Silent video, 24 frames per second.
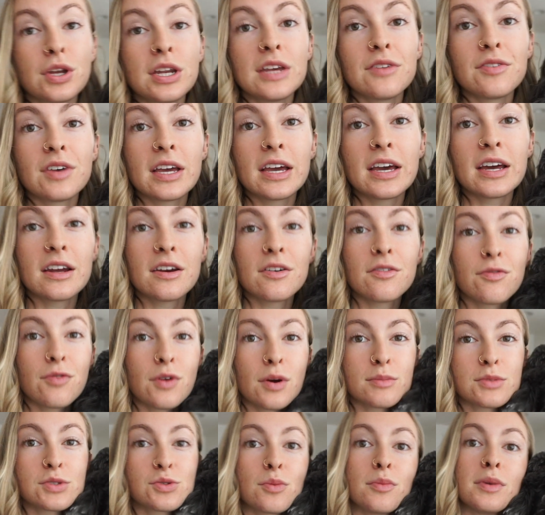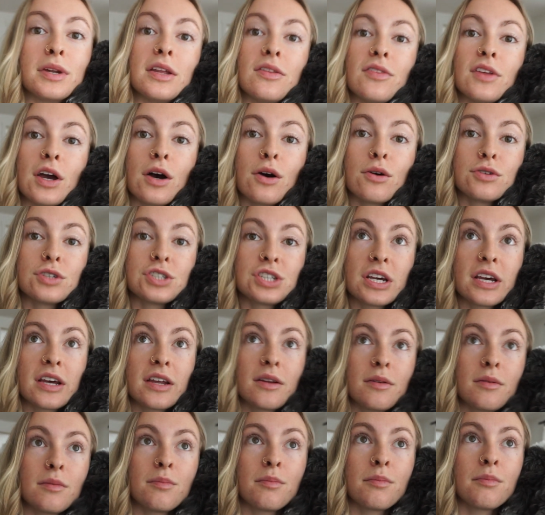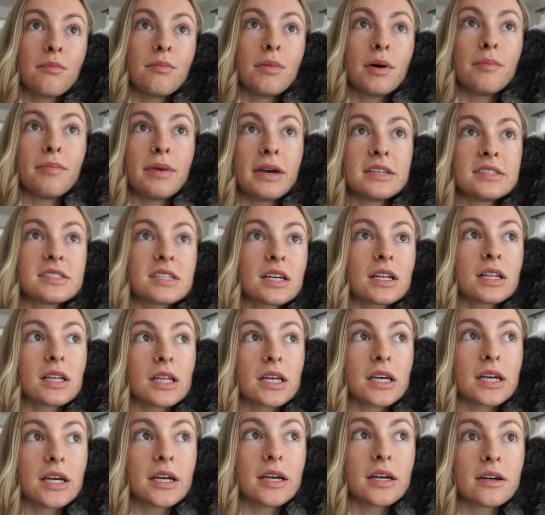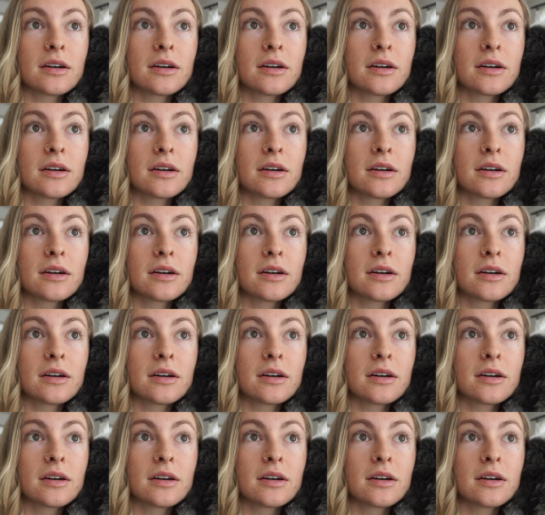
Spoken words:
even get it from swimming in the ocean, but basically